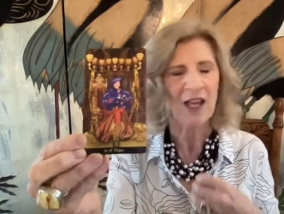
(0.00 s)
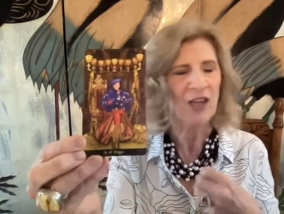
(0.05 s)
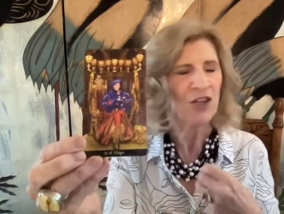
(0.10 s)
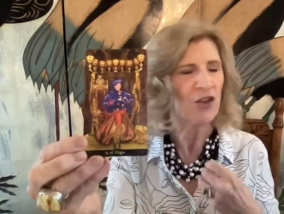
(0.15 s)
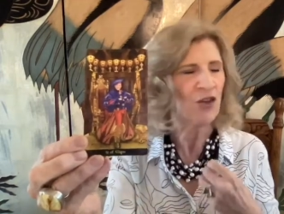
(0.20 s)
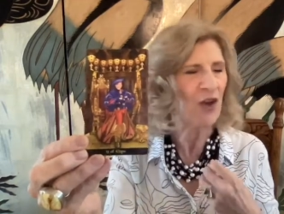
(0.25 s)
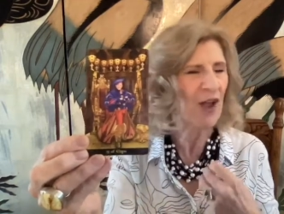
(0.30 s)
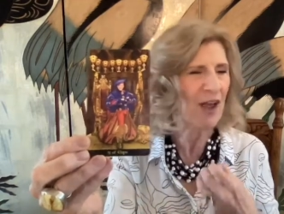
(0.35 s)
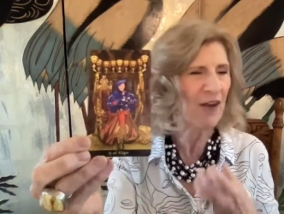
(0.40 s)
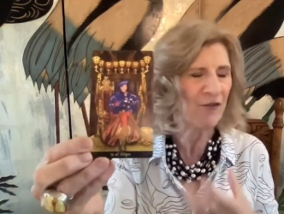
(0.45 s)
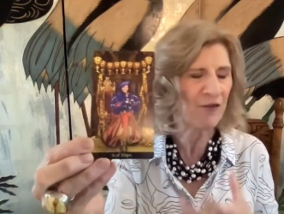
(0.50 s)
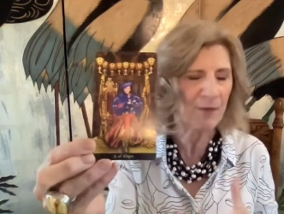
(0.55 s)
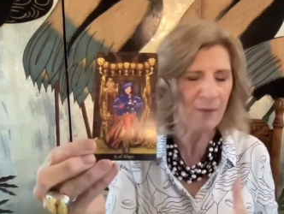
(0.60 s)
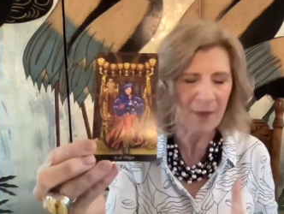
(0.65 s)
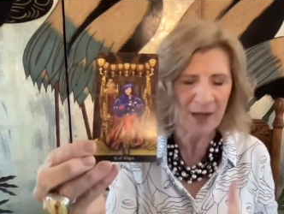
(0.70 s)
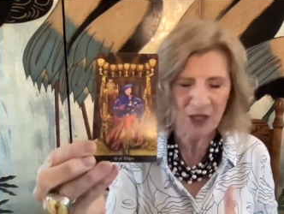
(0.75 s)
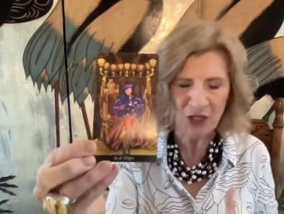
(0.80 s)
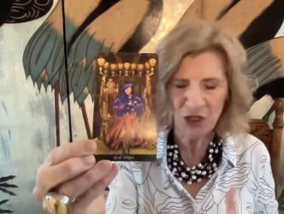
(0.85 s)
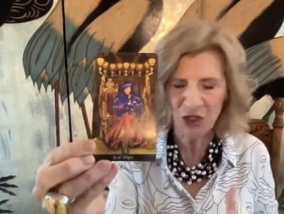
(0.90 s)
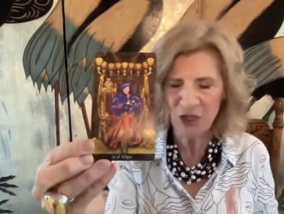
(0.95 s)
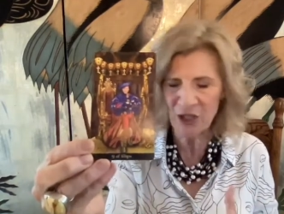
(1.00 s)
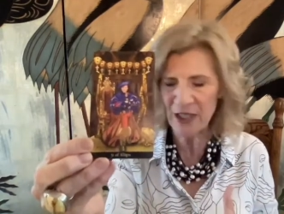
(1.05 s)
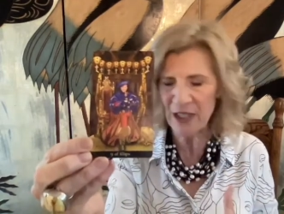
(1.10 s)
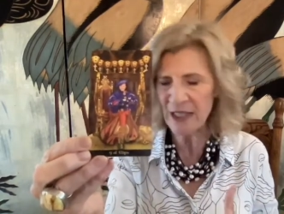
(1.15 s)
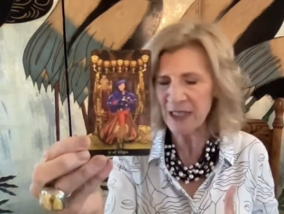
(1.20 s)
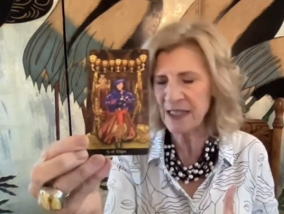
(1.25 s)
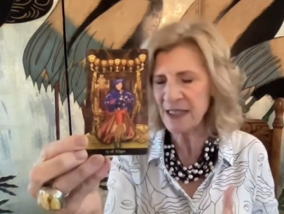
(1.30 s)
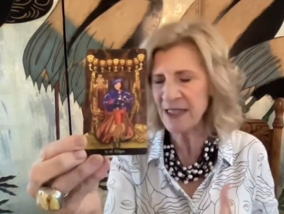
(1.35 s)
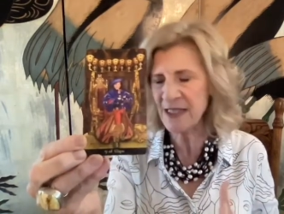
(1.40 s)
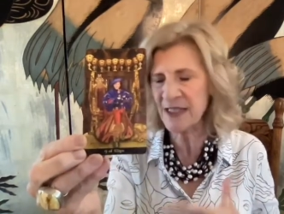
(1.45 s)
your affirmation
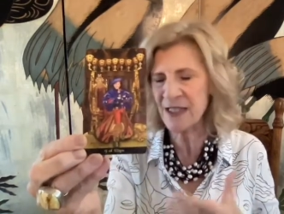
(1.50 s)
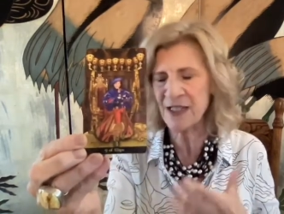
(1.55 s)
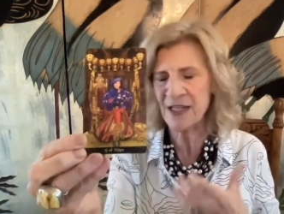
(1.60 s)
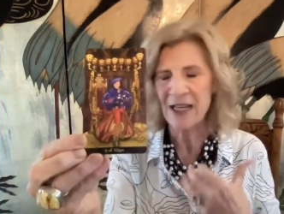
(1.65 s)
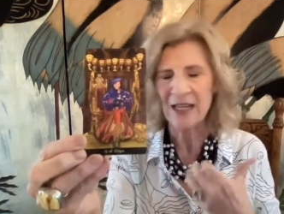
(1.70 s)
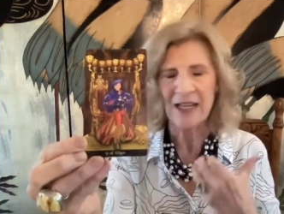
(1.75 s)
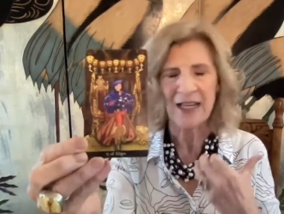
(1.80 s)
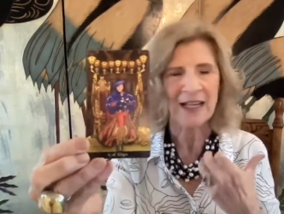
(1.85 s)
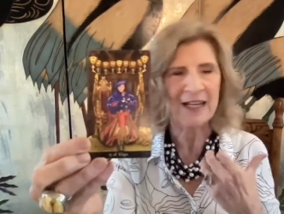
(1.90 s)
list.